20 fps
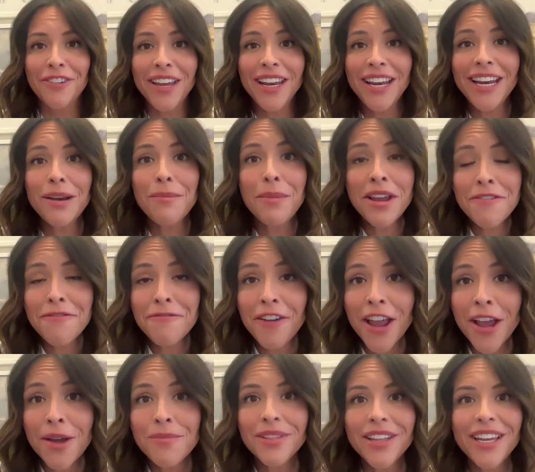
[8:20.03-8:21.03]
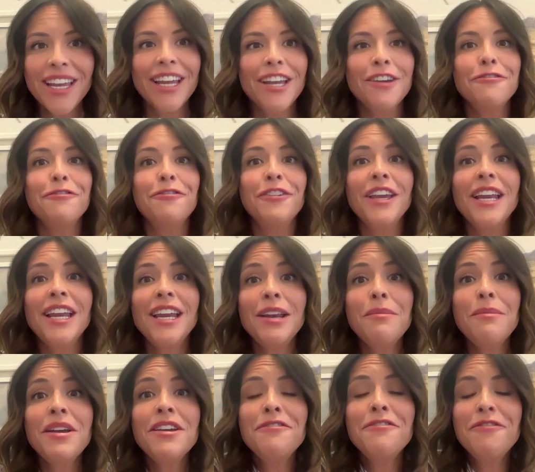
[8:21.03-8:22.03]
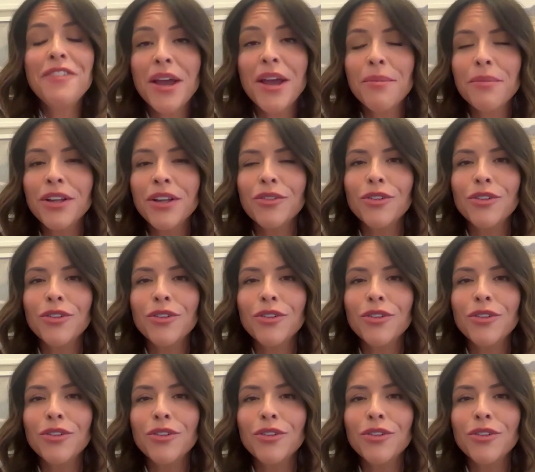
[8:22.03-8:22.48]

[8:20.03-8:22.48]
Feeding my family. Feeding my family